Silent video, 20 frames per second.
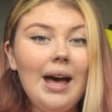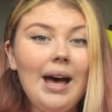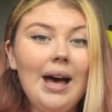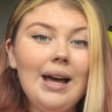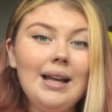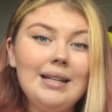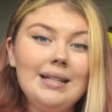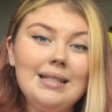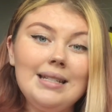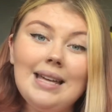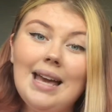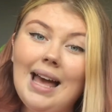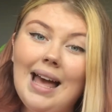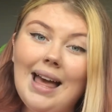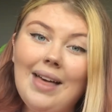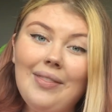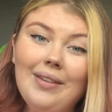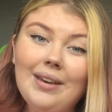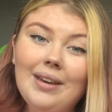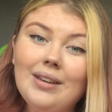And yeah,
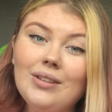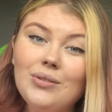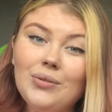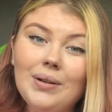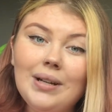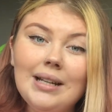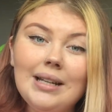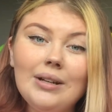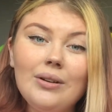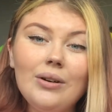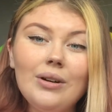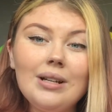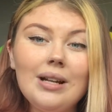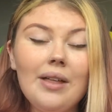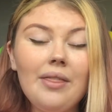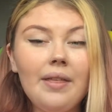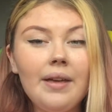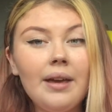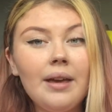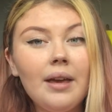I think it's really good. I
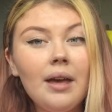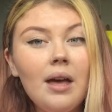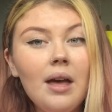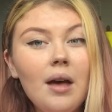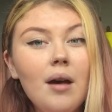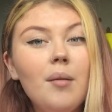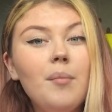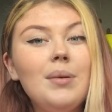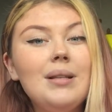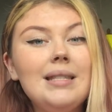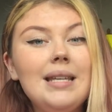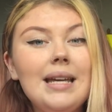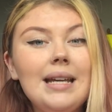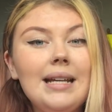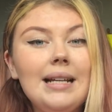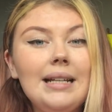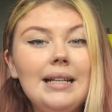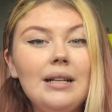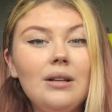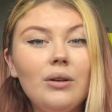think
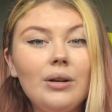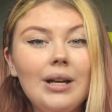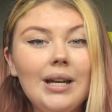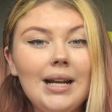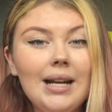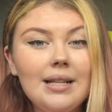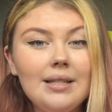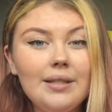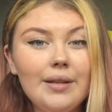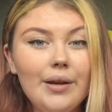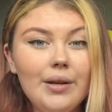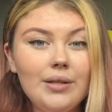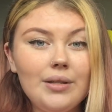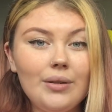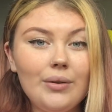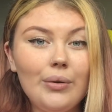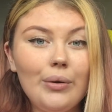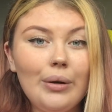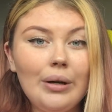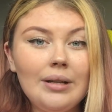particularly looking at
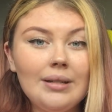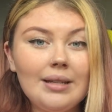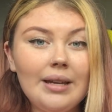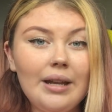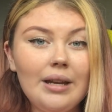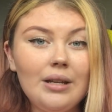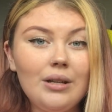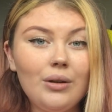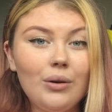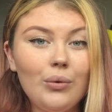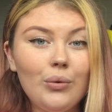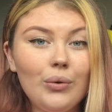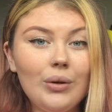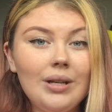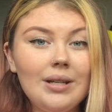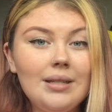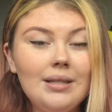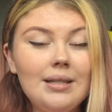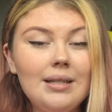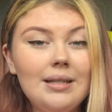certain colours can
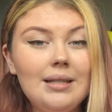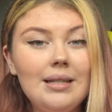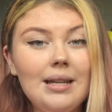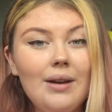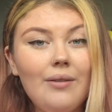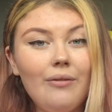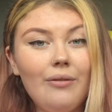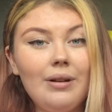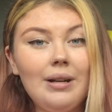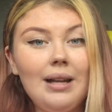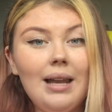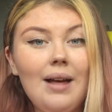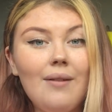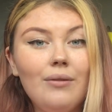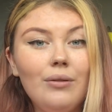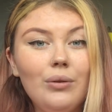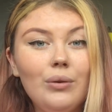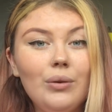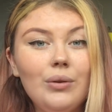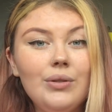increase different
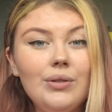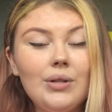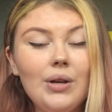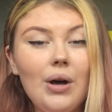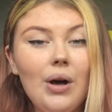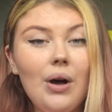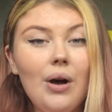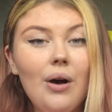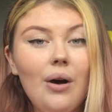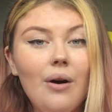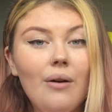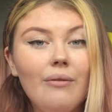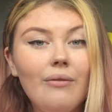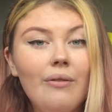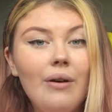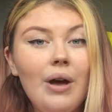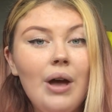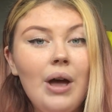levels of